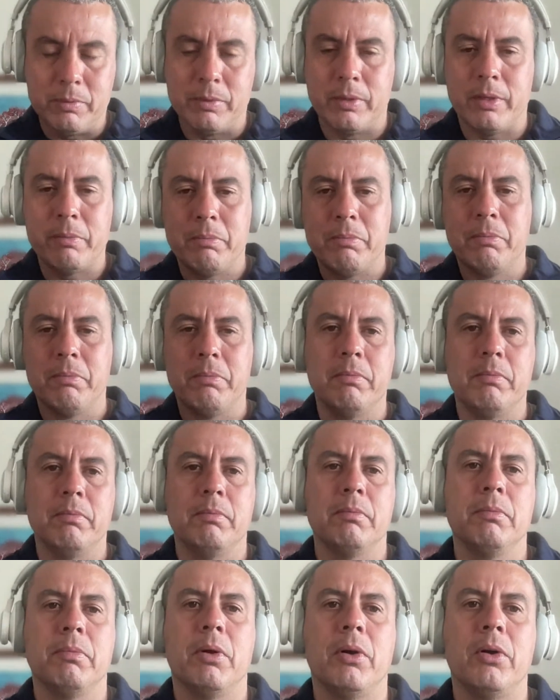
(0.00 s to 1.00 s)
the
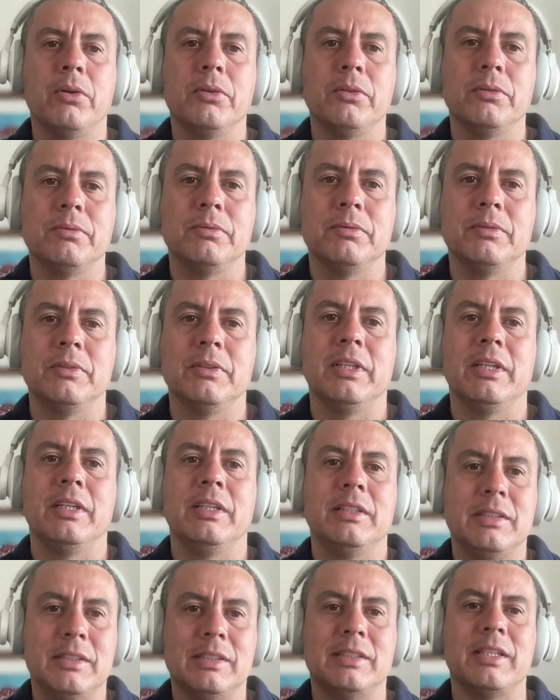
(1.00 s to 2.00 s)

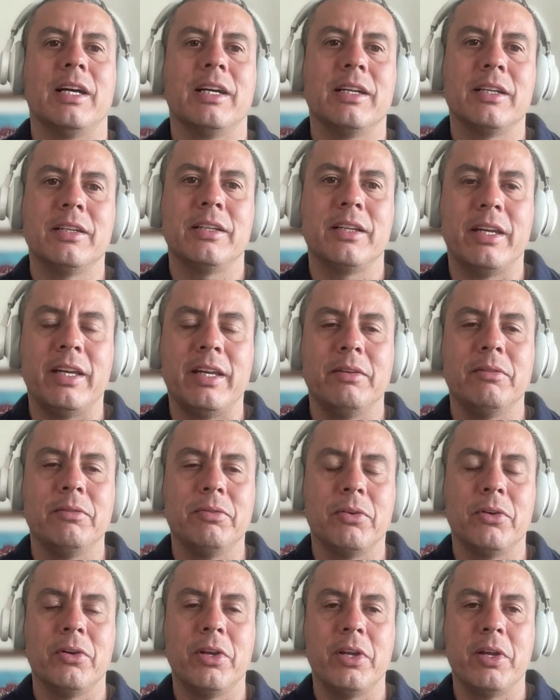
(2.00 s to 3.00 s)
it sunk in
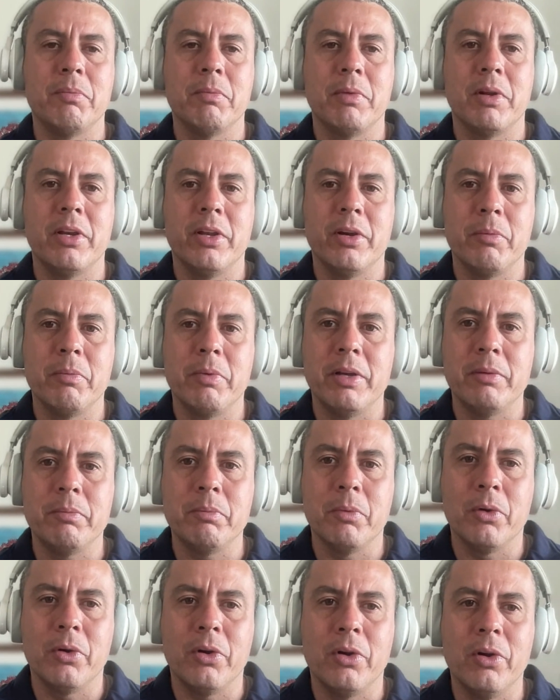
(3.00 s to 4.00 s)
for him a little bit
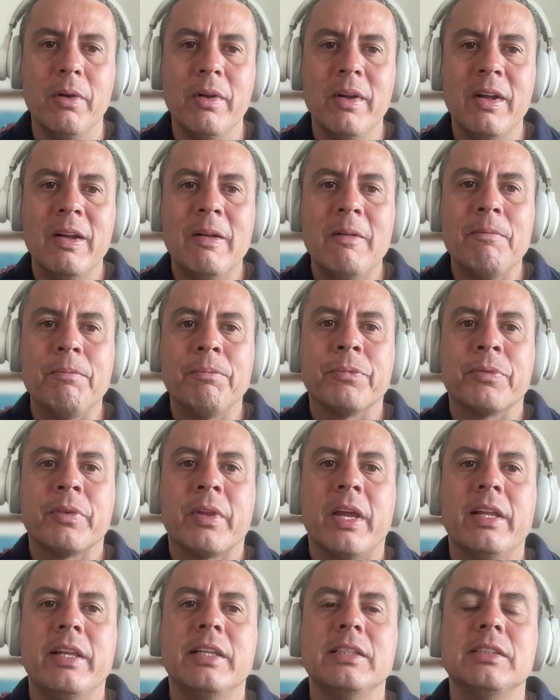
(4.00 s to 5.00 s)
more.
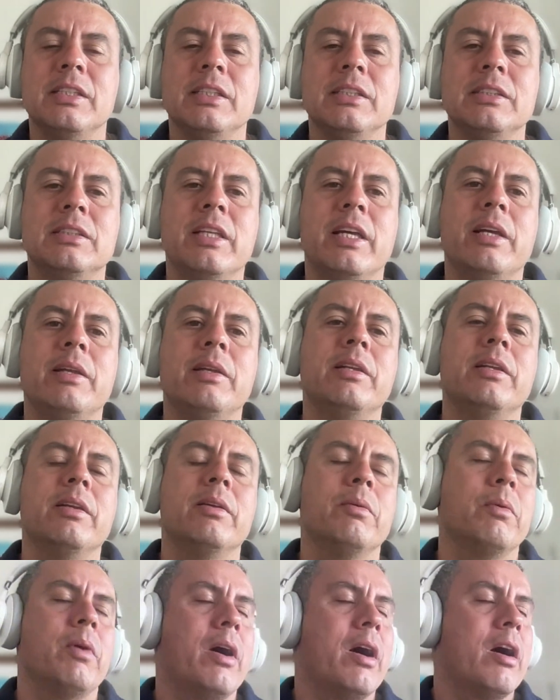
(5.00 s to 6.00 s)
And then since then,
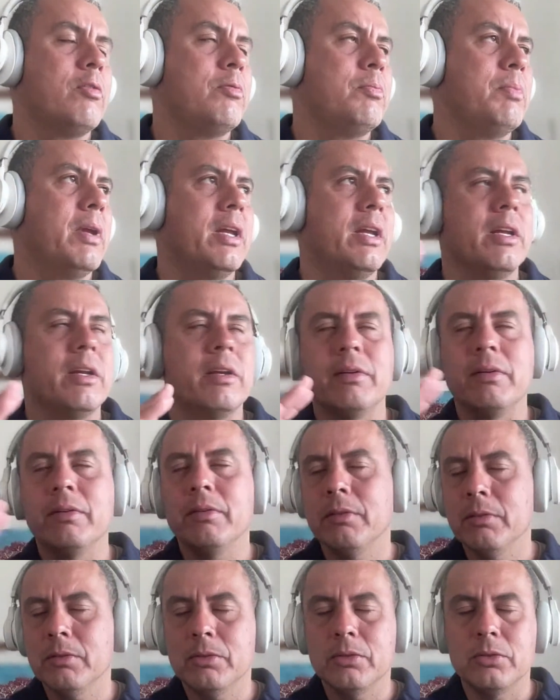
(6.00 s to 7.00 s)
I've
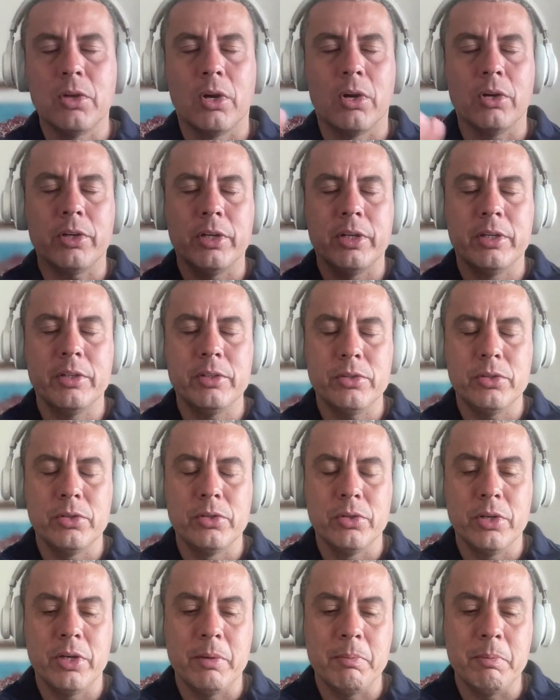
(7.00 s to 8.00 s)
been talking
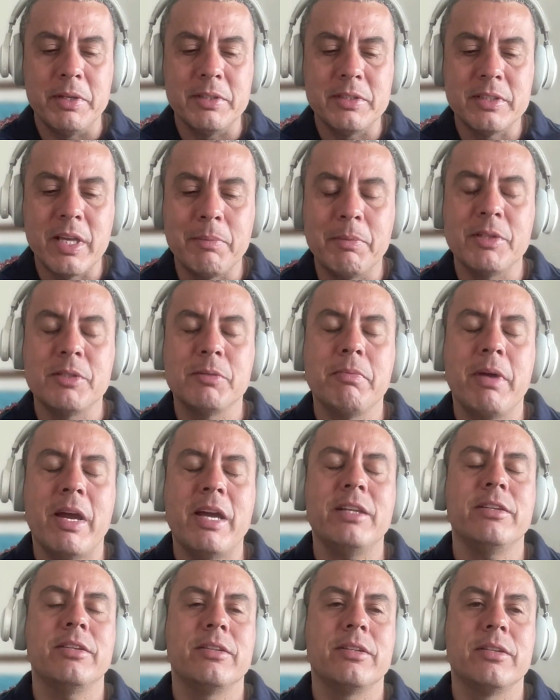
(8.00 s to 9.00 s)
to him. His name is
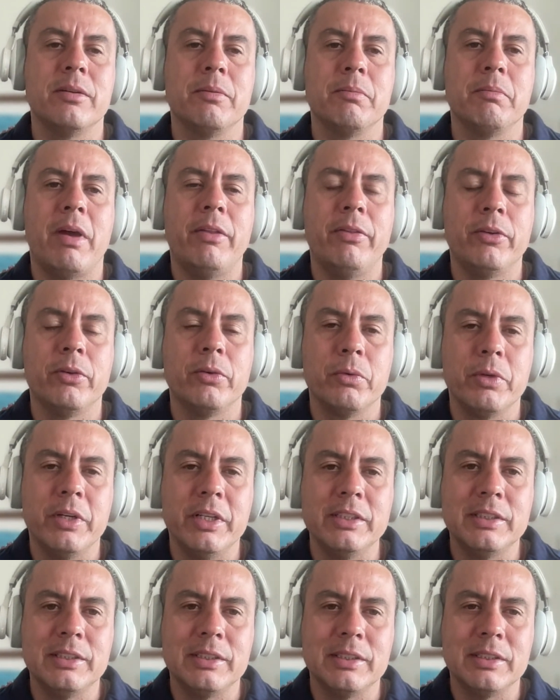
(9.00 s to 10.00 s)
Matthew
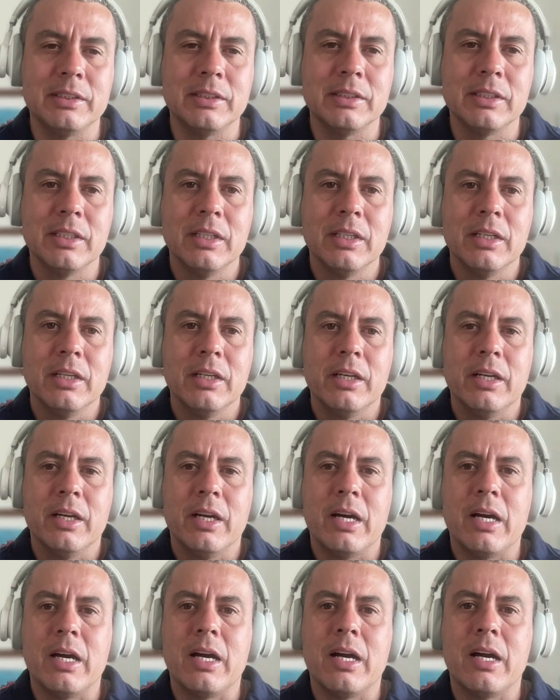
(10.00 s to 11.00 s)
Reese.
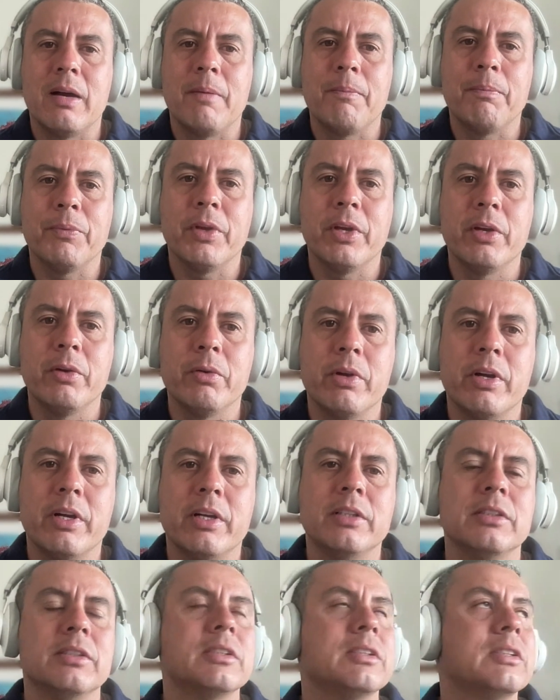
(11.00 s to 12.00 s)
He
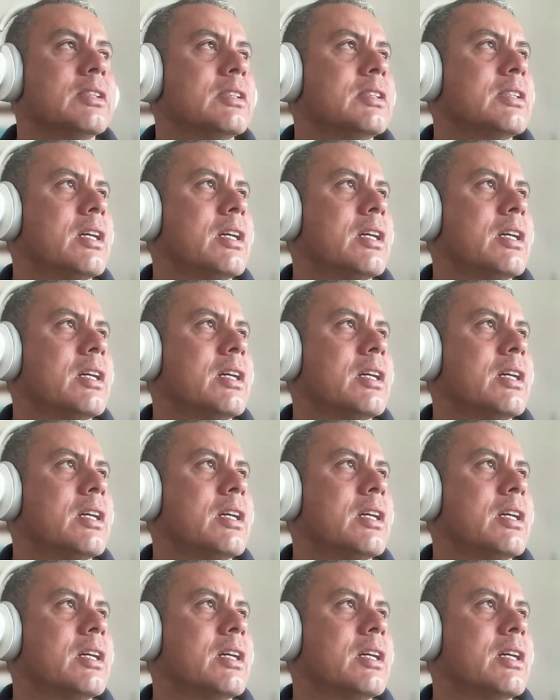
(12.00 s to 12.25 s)
runs